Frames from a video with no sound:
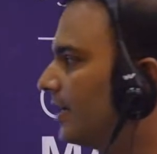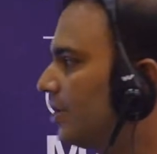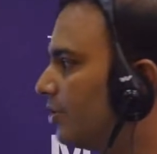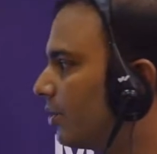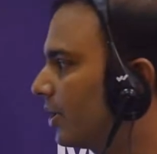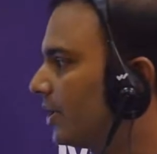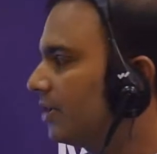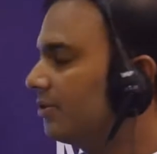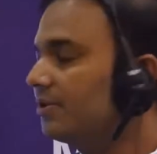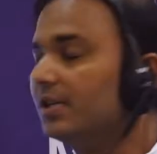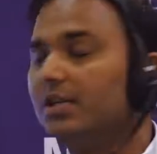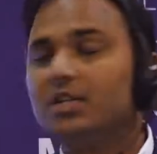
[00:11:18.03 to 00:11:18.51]

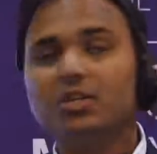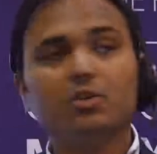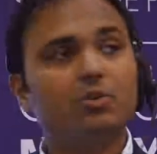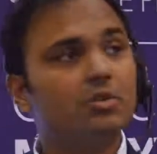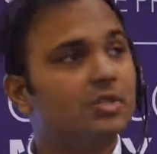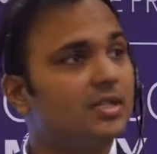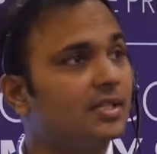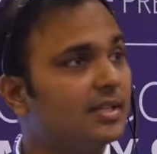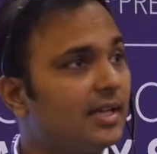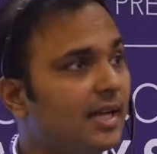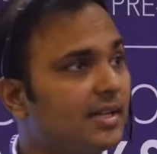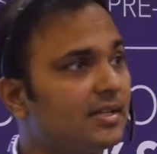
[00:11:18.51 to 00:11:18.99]
You can
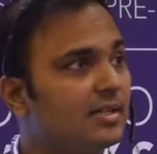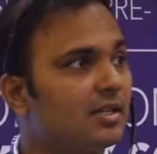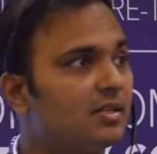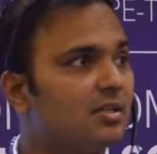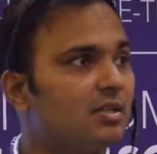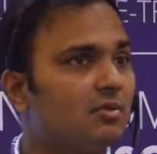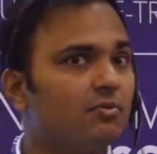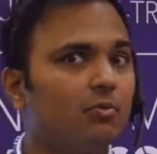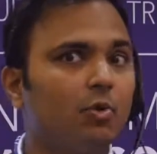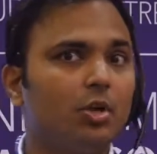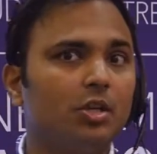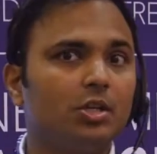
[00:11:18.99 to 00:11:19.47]
reduce the
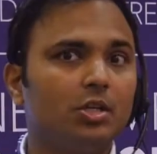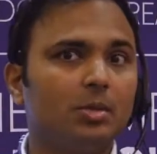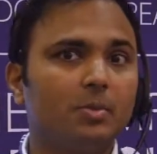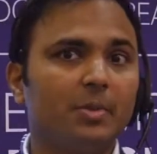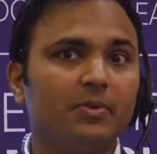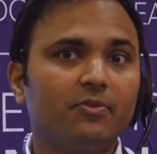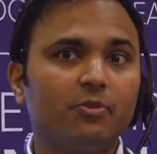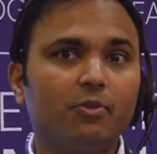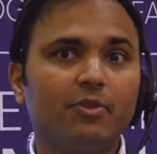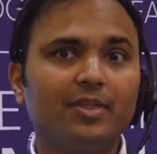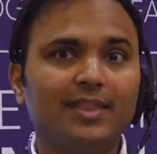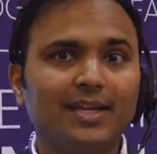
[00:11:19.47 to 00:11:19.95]
digestion
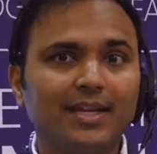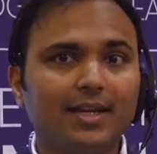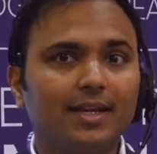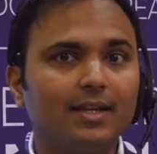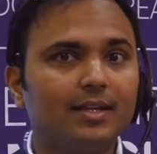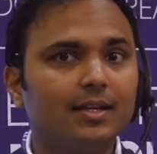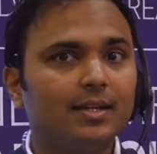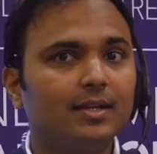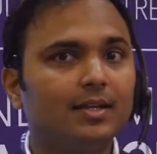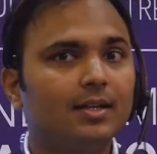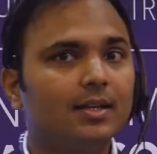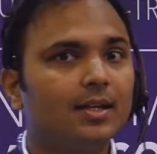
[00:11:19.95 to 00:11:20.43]
volume if you
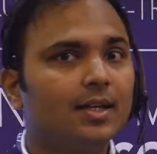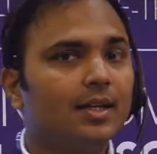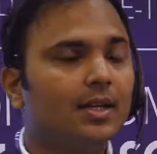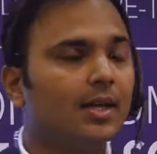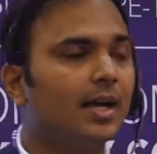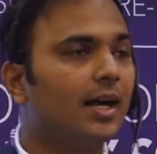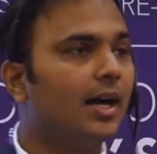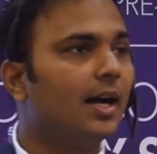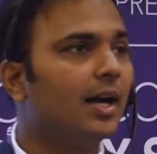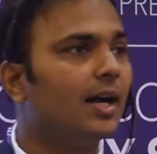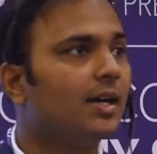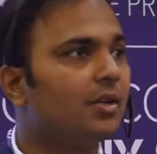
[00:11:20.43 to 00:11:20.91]
thicken it
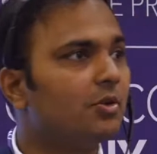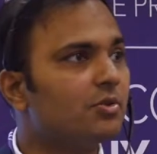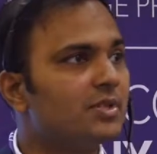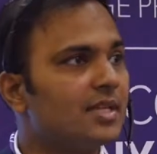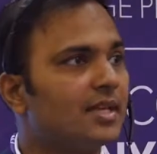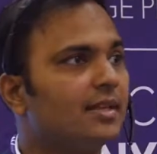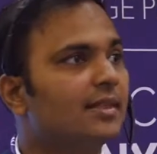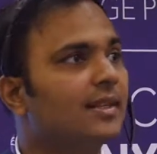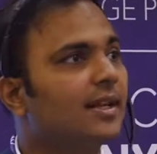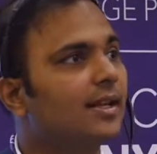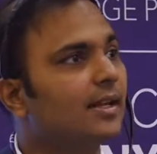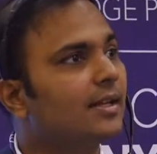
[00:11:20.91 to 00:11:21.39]

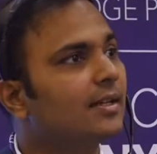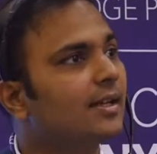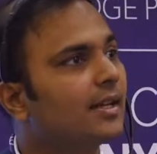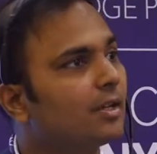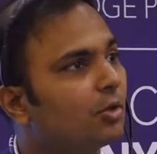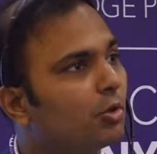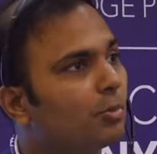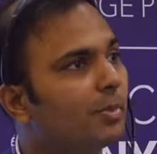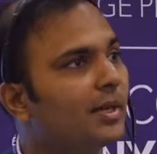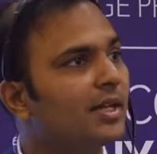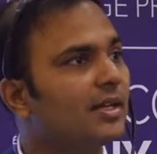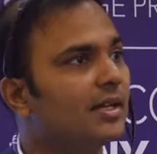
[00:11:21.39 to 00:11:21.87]
using thickened
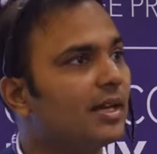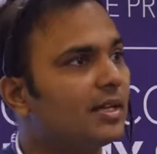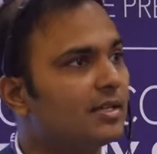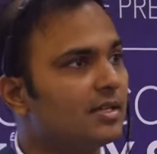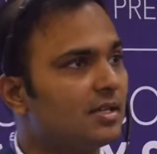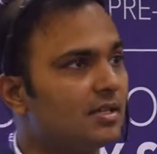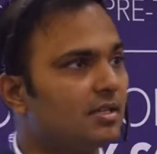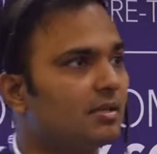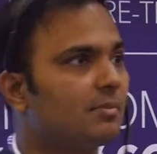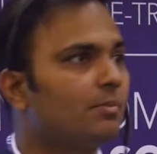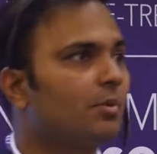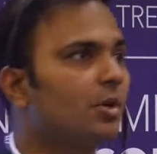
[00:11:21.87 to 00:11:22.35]
aerobic
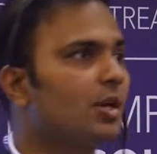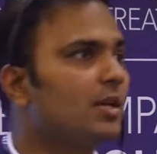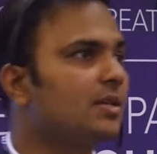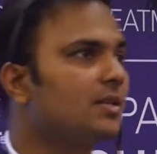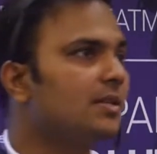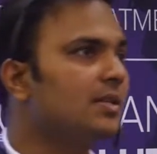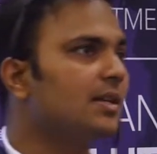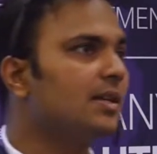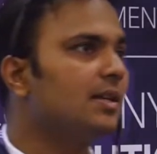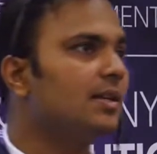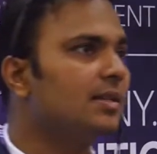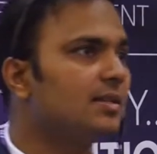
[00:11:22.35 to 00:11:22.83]
digestion
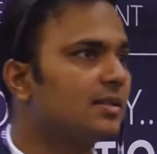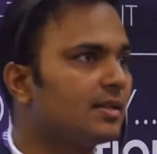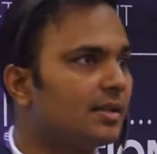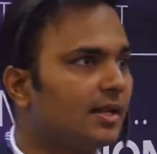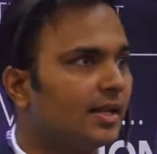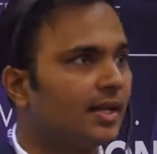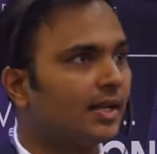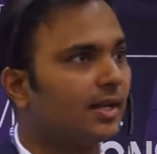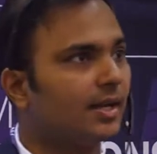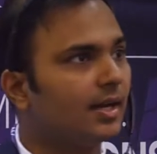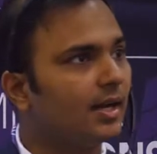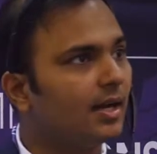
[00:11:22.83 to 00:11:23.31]
processes
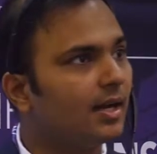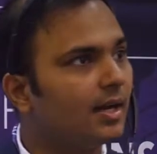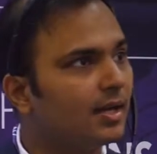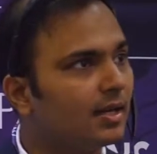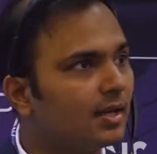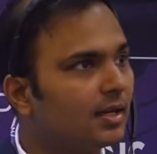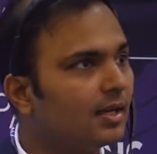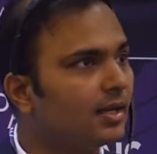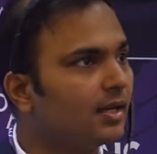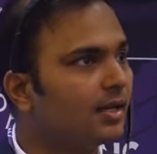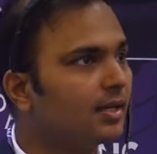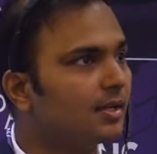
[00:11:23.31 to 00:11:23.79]
like
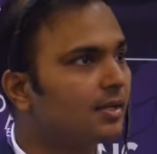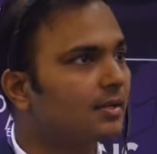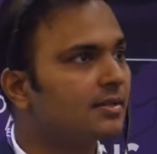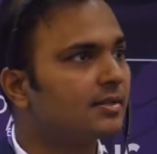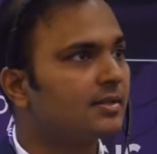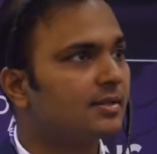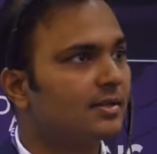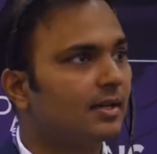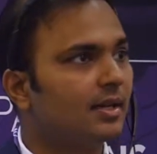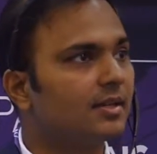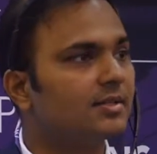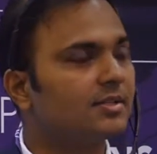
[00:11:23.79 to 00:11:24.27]

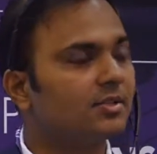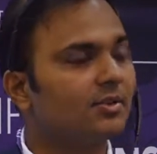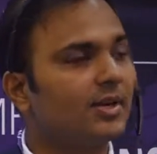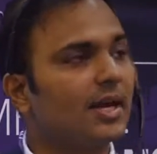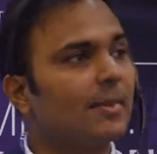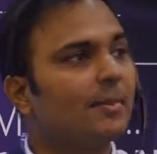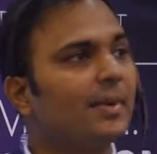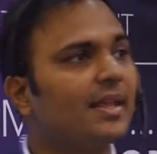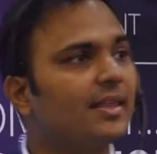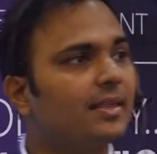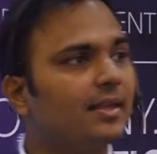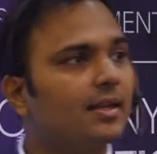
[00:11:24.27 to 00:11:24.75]

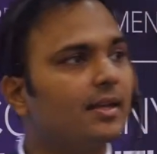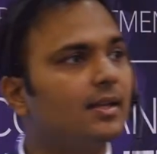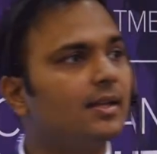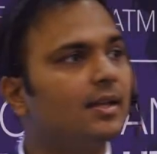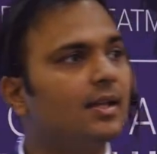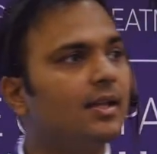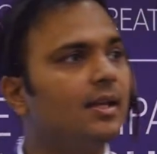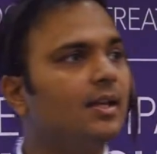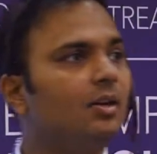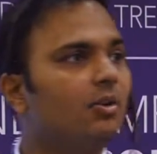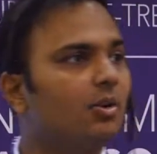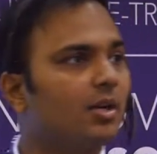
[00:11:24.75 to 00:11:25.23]
ceramic
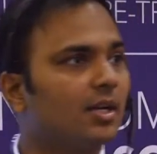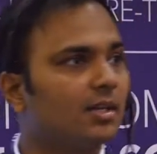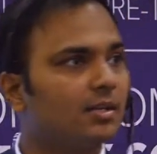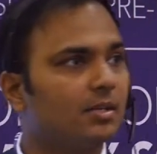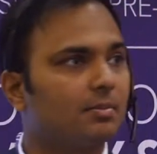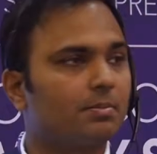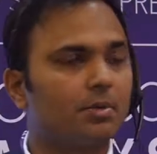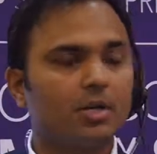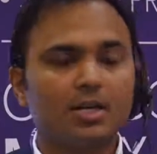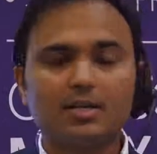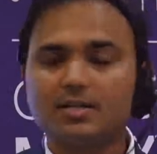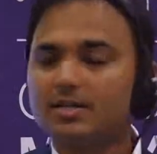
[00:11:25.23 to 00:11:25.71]
thickening or
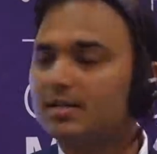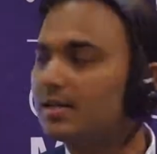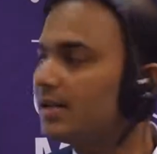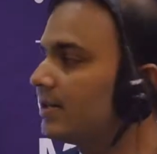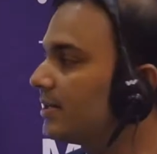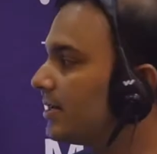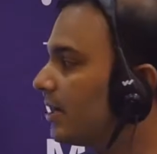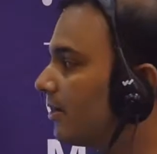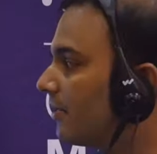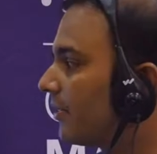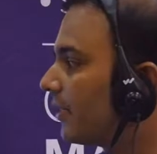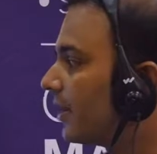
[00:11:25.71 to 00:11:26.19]
other
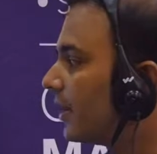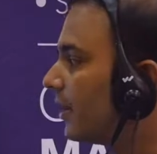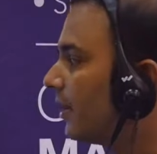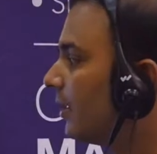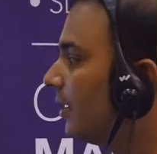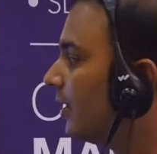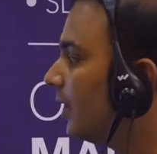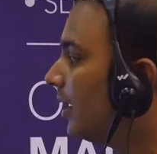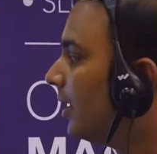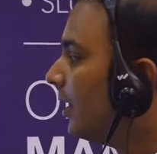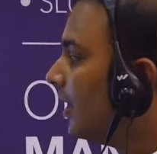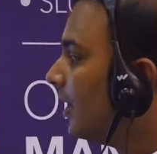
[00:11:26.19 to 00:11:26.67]
processes out there.